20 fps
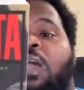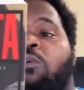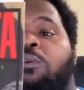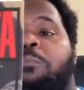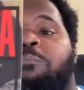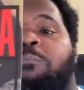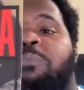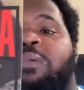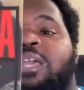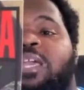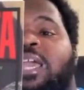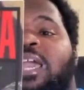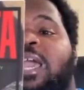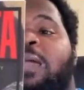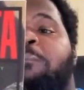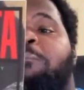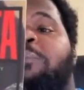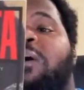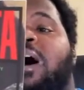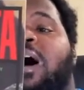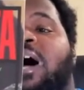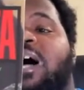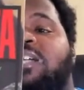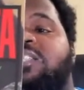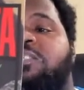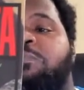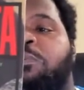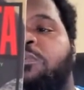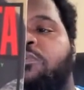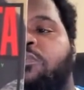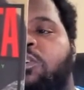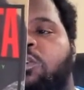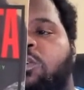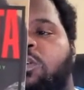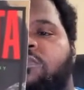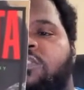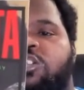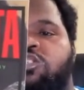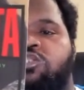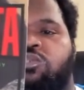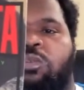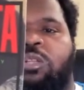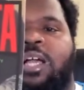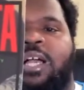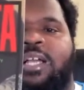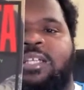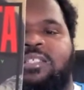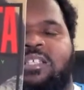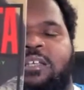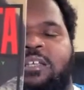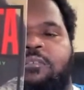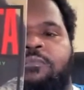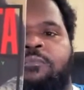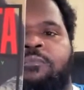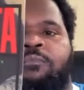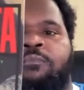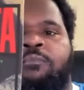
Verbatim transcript: it would be impossible for you to visualize it.